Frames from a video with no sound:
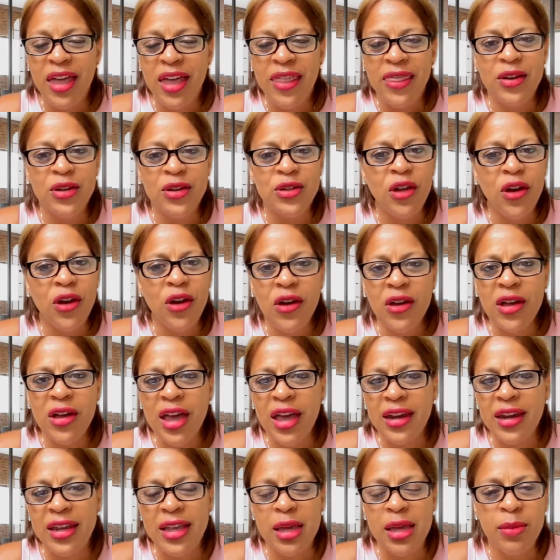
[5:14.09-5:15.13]
There's all
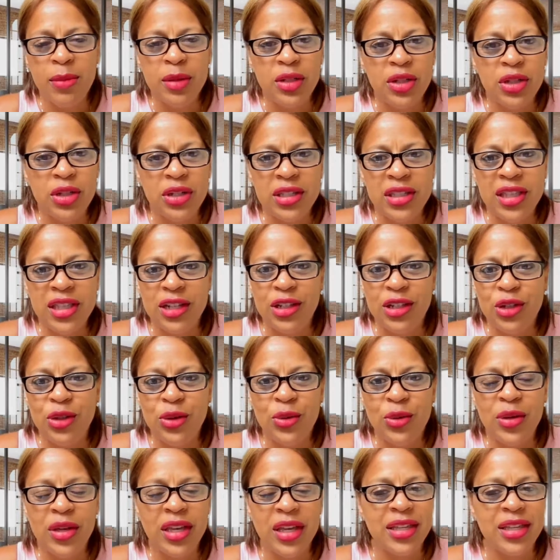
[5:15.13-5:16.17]
kind of images that
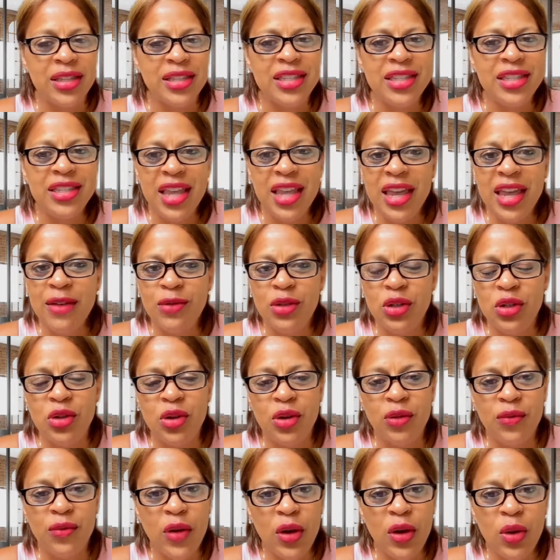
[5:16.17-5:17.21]
you can save to
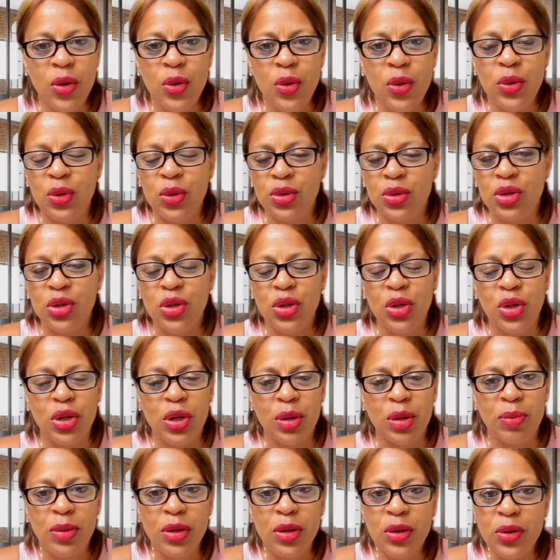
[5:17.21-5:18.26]
your phone or to your
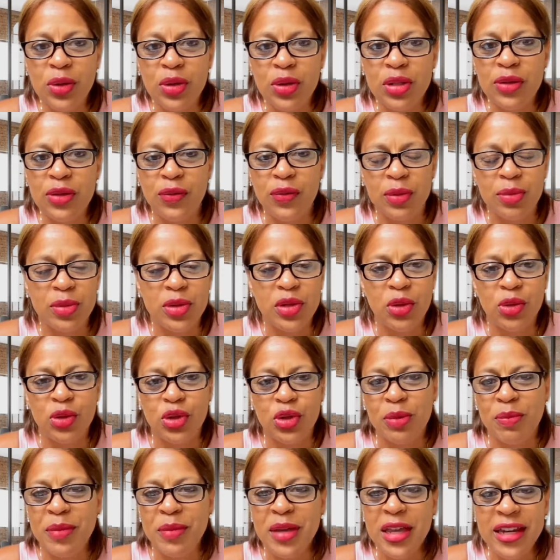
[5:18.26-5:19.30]
computers from
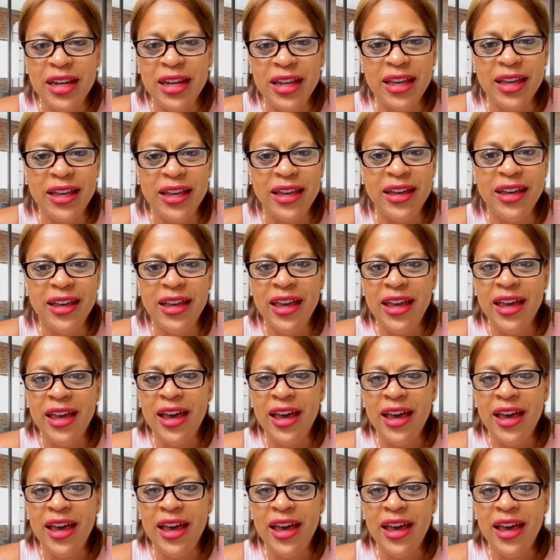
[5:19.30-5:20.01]
social media